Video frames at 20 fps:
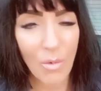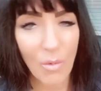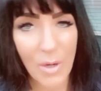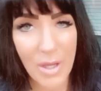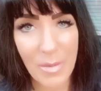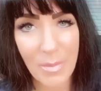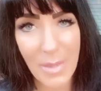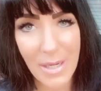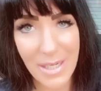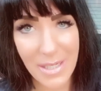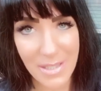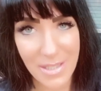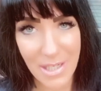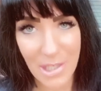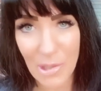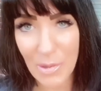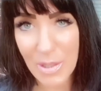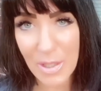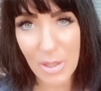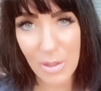with my
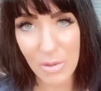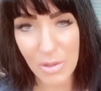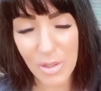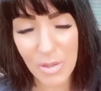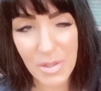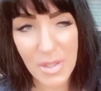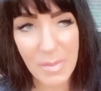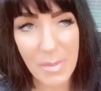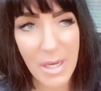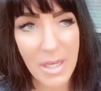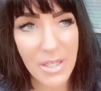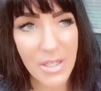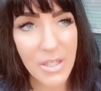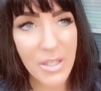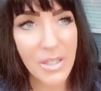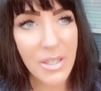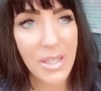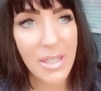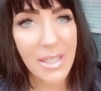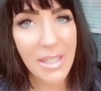continuous glucose
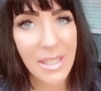monitor.